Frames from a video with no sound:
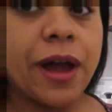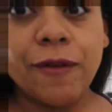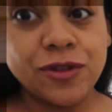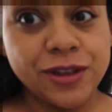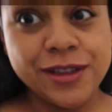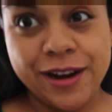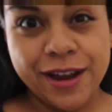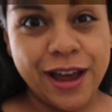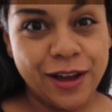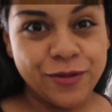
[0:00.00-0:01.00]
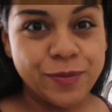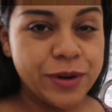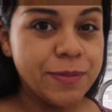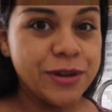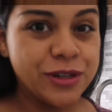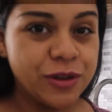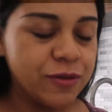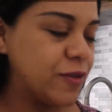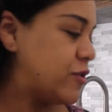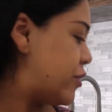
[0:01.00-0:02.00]
everything that I have pretty much in the
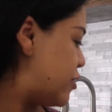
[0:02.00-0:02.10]
refrigerator.